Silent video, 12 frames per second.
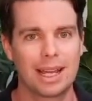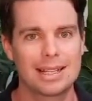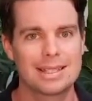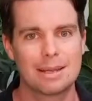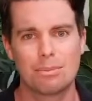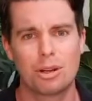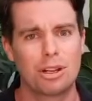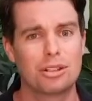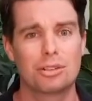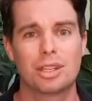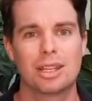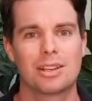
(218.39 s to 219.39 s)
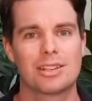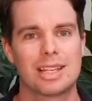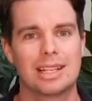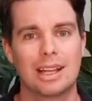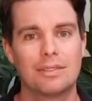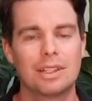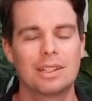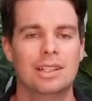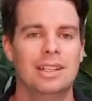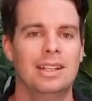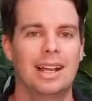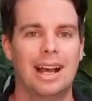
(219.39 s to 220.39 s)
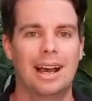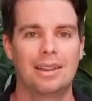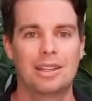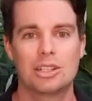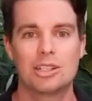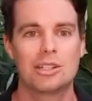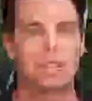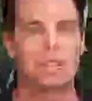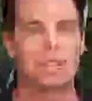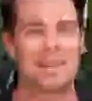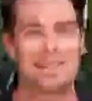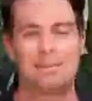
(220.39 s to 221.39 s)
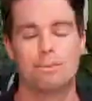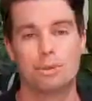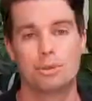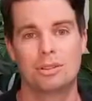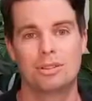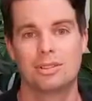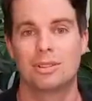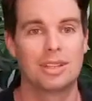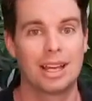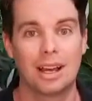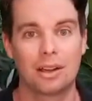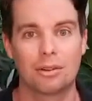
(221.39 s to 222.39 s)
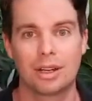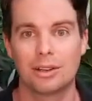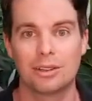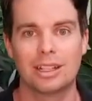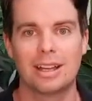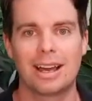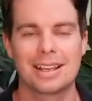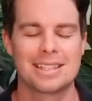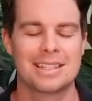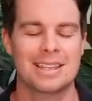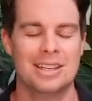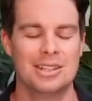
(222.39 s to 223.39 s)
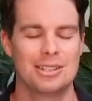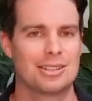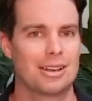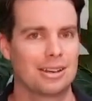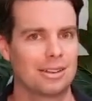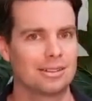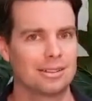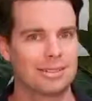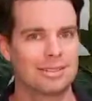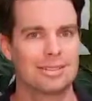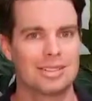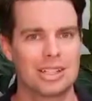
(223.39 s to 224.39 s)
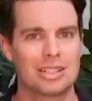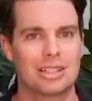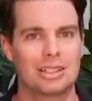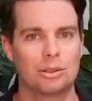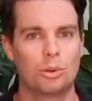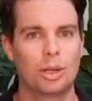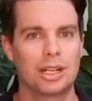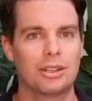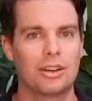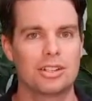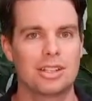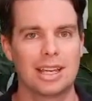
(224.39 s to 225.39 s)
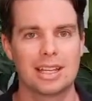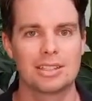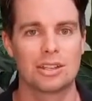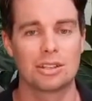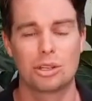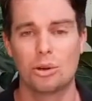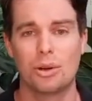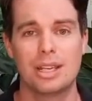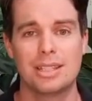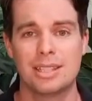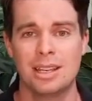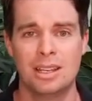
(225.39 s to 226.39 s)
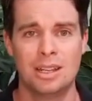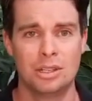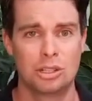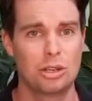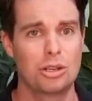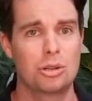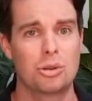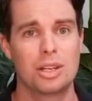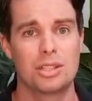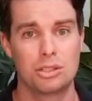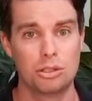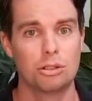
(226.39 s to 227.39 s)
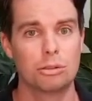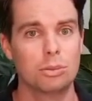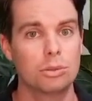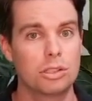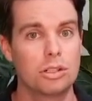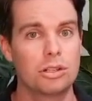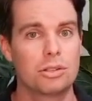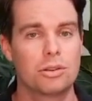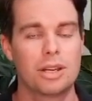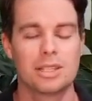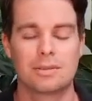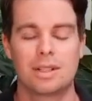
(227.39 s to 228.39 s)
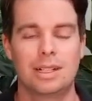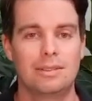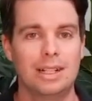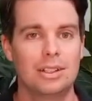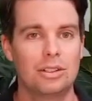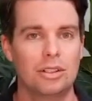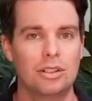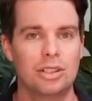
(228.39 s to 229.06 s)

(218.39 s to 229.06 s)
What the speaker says: They're probably not doing it because they love it. They're just doing it because they're bored or they're hungry or the likes. So just a little quick note in there. So toys, chew toys, durable chew toys are really, really good.